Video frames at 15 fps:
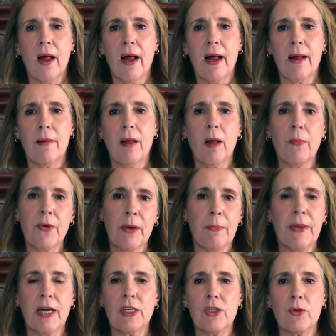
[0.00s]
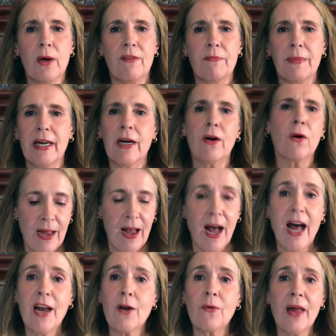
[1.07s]
I'll put a picture of them here.
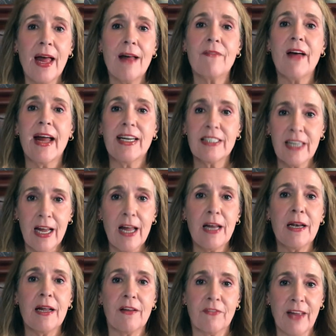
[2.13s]
I don't have a ton of